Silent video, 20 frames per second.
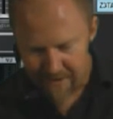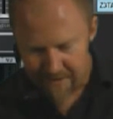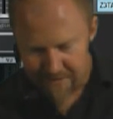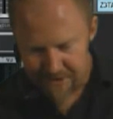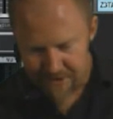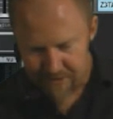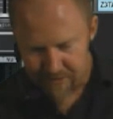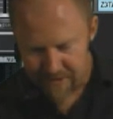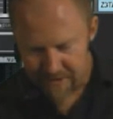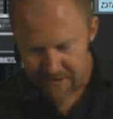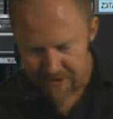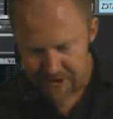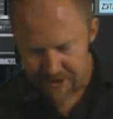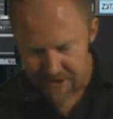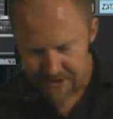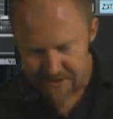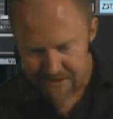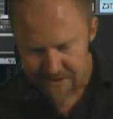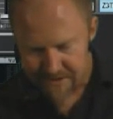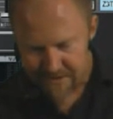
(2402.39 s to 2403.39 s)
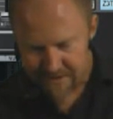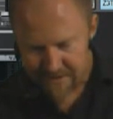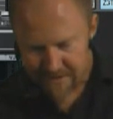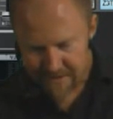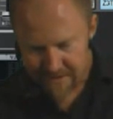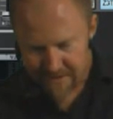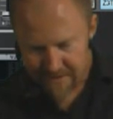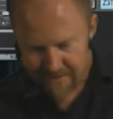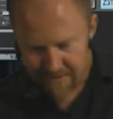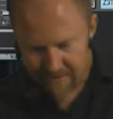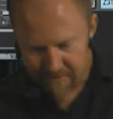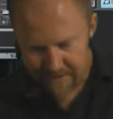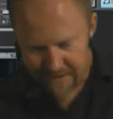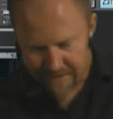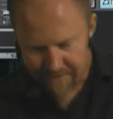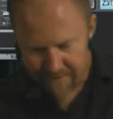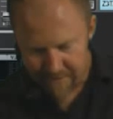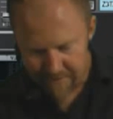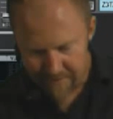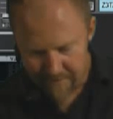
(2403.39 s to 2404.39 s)
I just want to adjust the
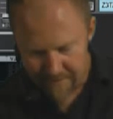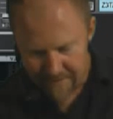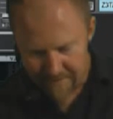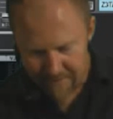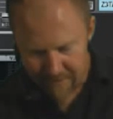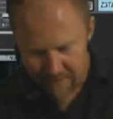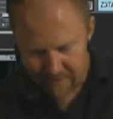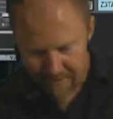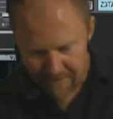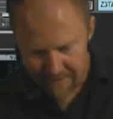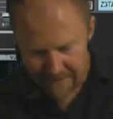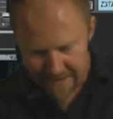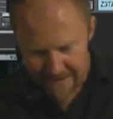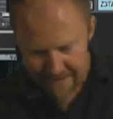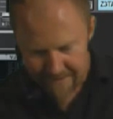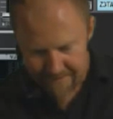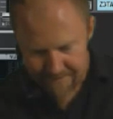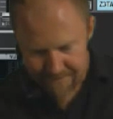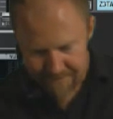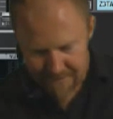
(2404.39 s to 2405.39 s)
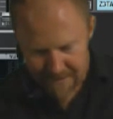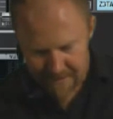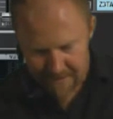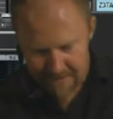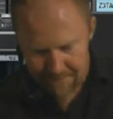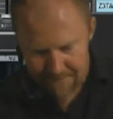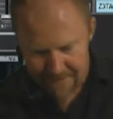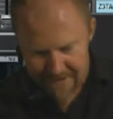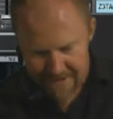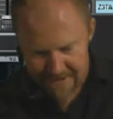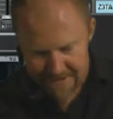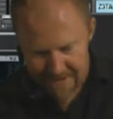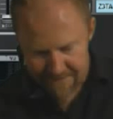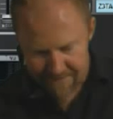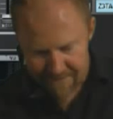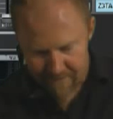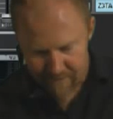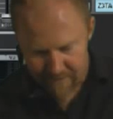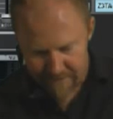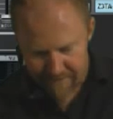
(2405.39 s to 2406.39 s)
reverb a bit more on that. I'm going to pick a
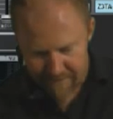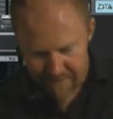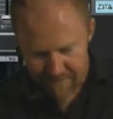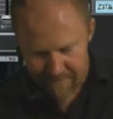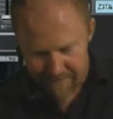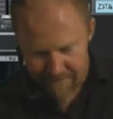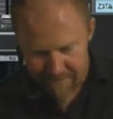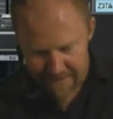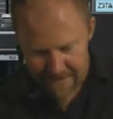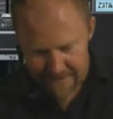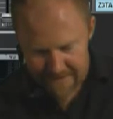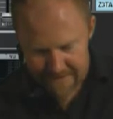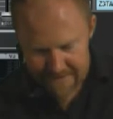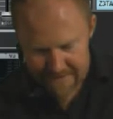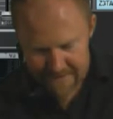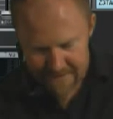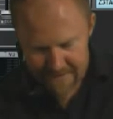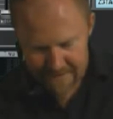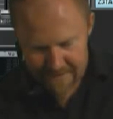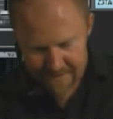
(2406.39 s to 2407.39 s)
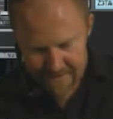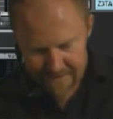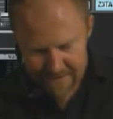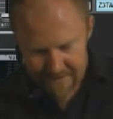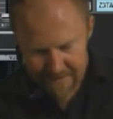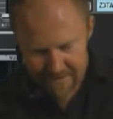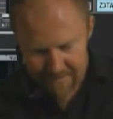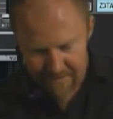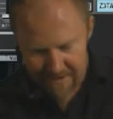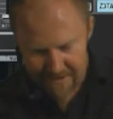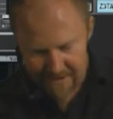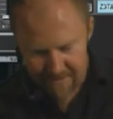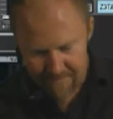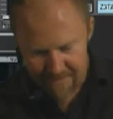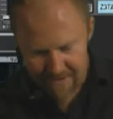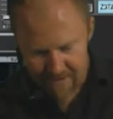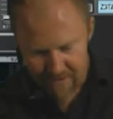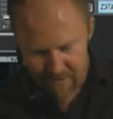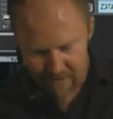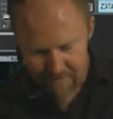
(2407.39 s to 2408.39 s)
different reverb, in fact, make it a
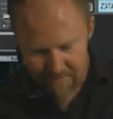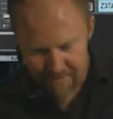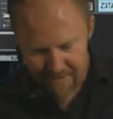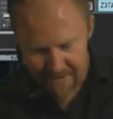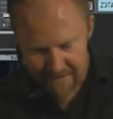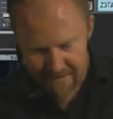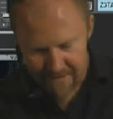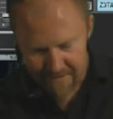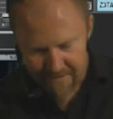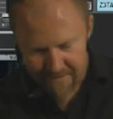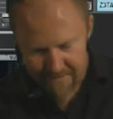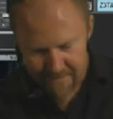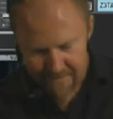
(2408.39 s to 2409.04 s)
bit bigger.